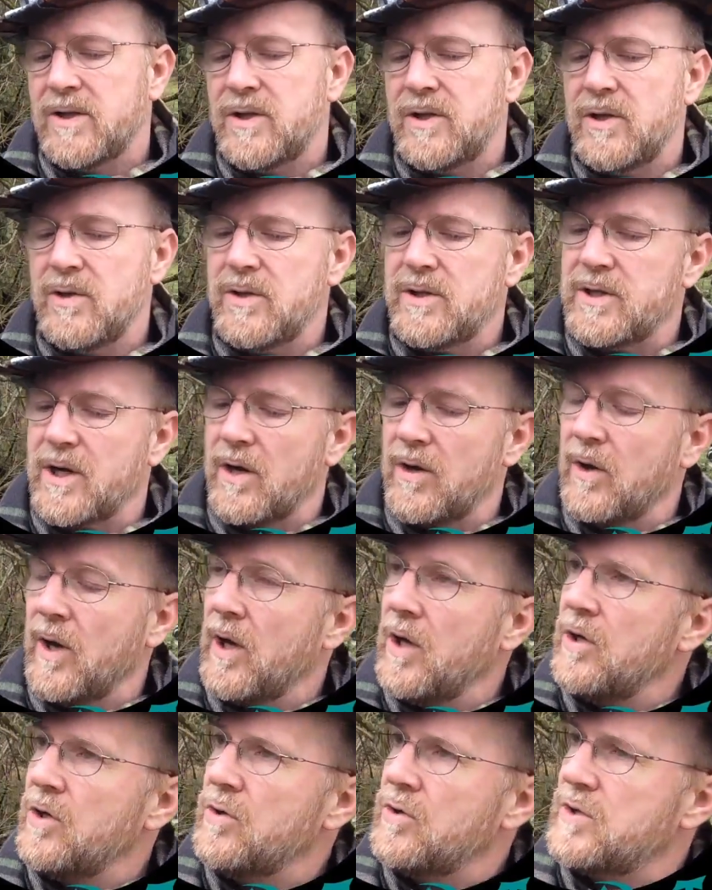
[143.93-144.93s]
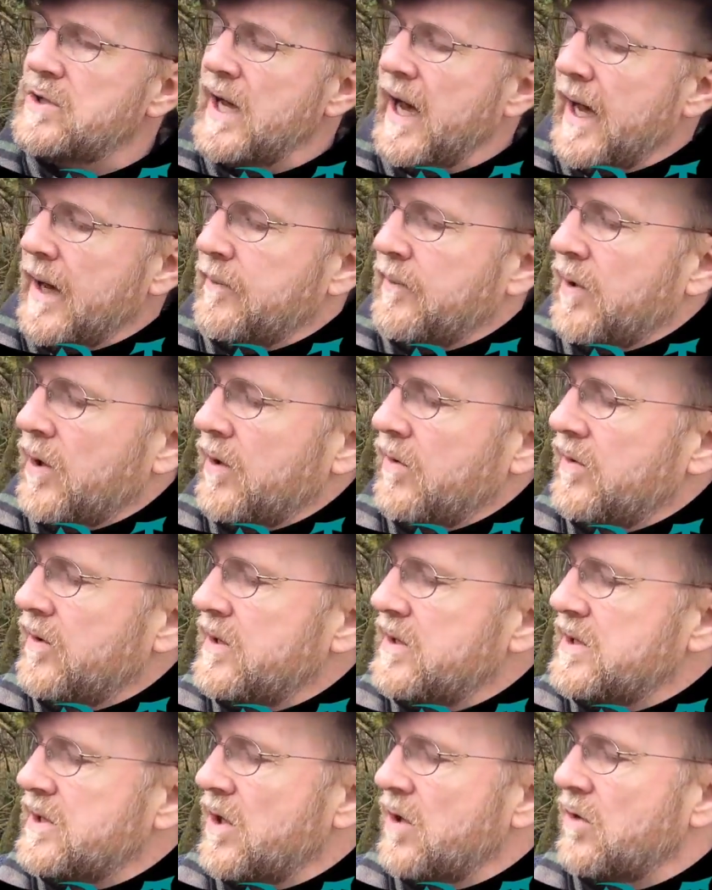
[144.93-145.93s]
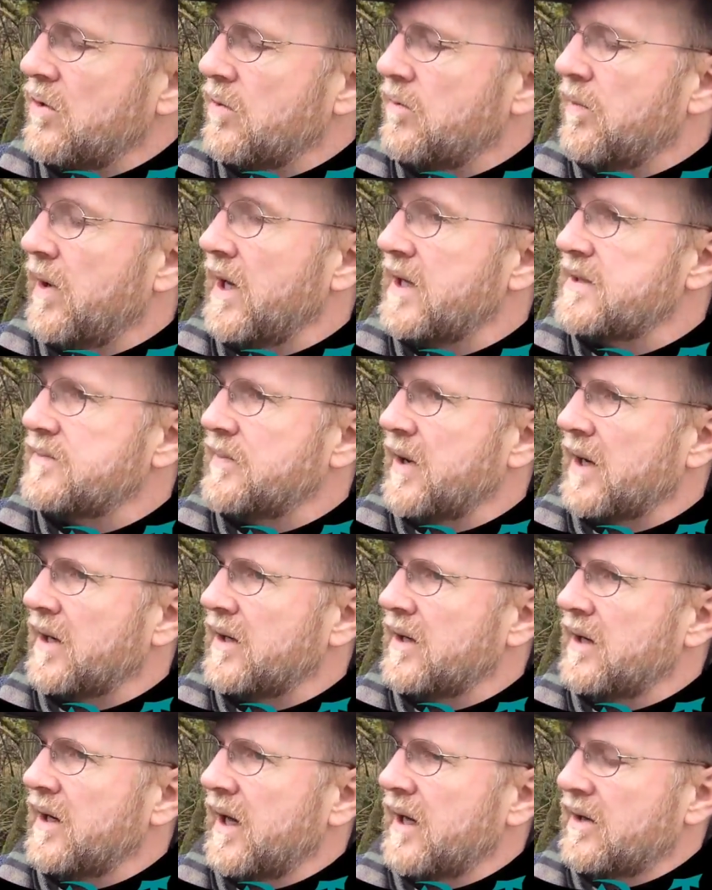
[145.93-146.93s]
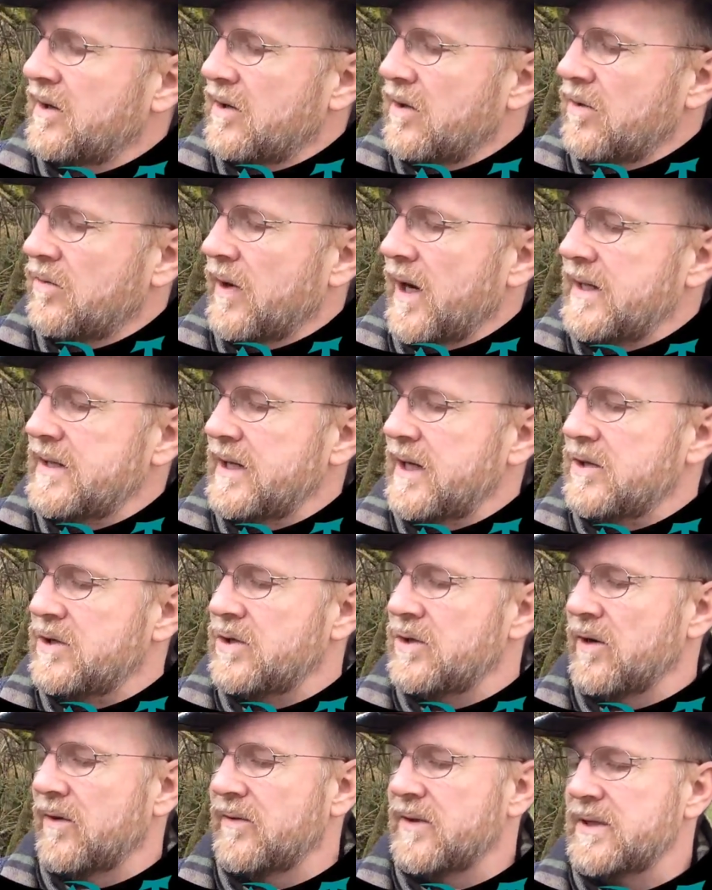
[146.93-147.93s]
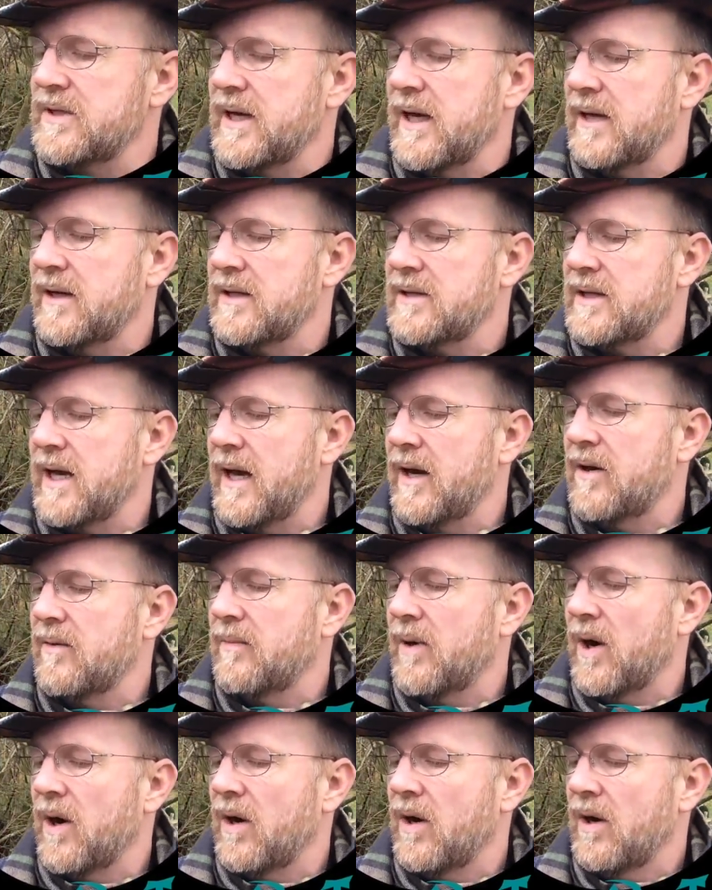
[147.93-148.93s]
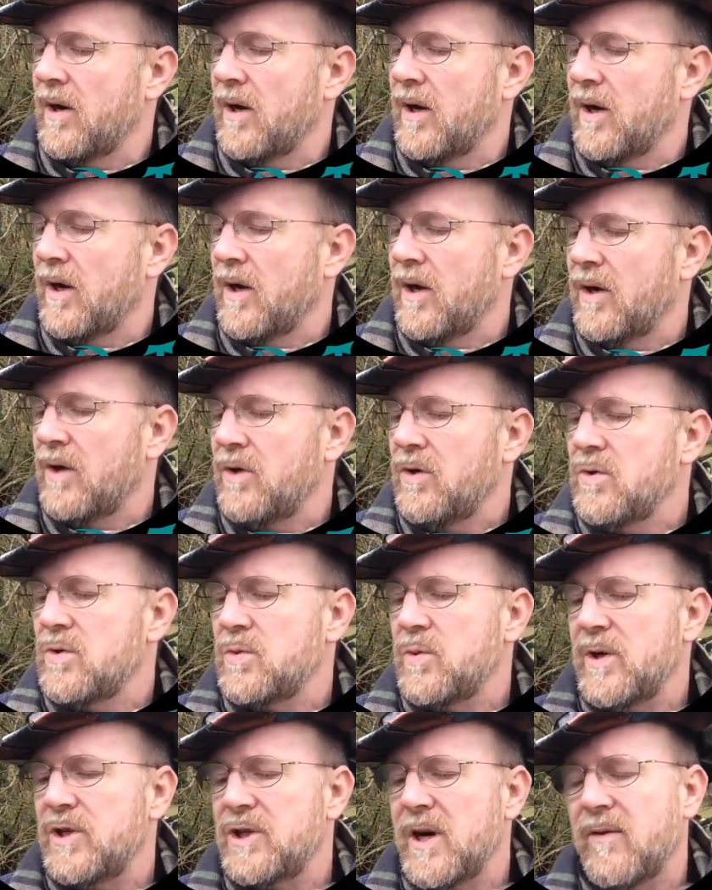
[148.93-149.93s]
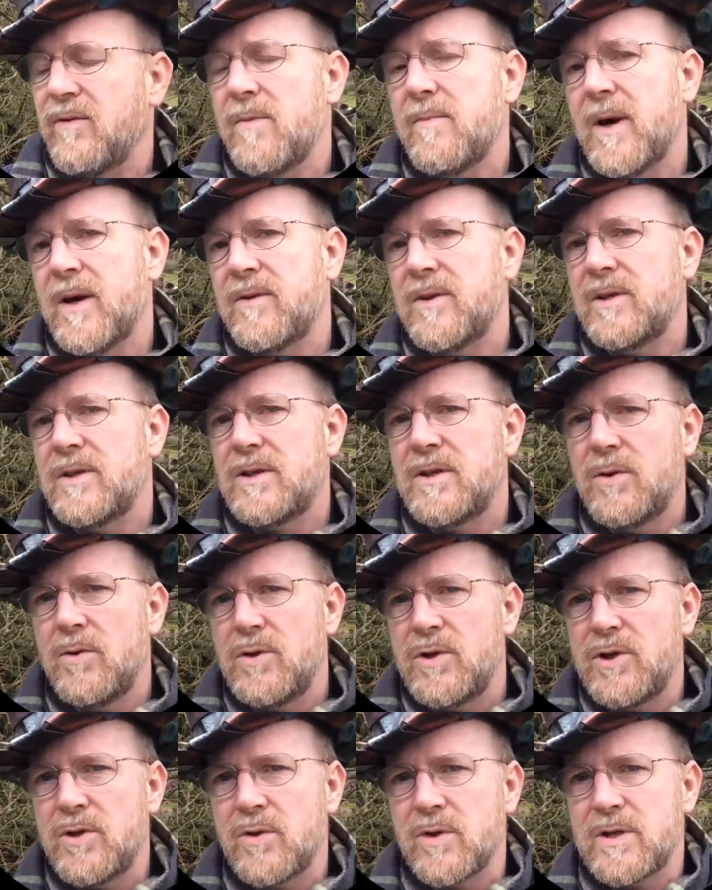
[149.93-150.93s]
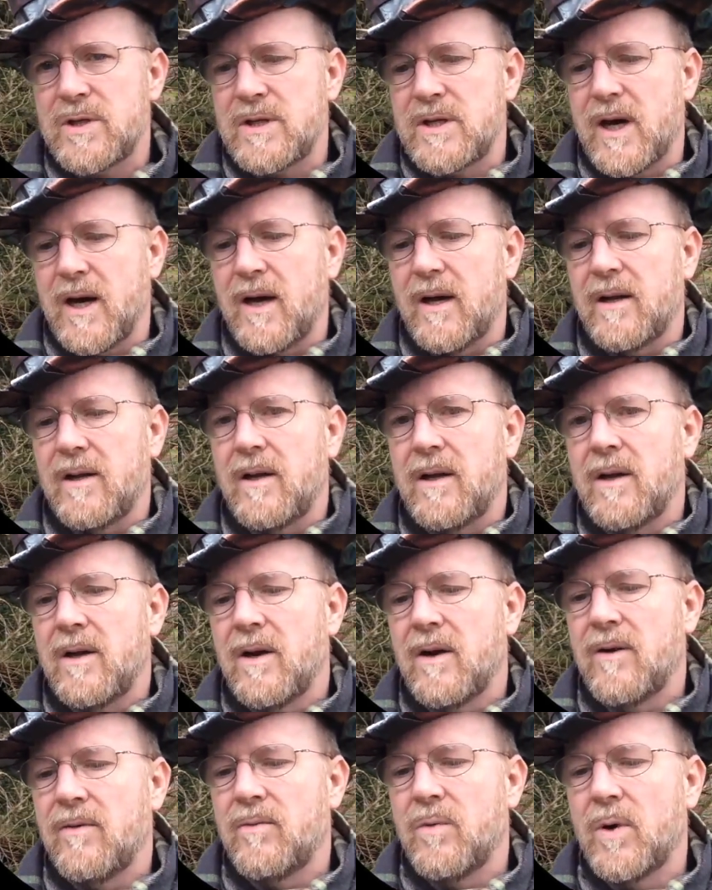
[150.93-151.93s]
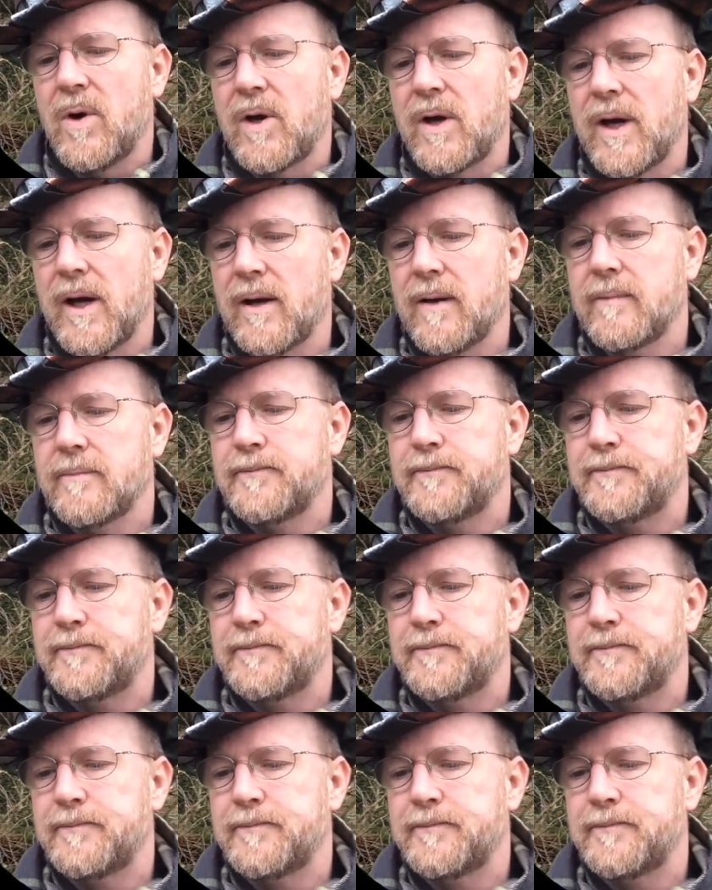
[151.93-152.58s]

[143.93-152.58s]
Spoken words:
To do so, you tap on the circled plus button at the right edge of the setlist header bar. Use whichever method suits your style of working.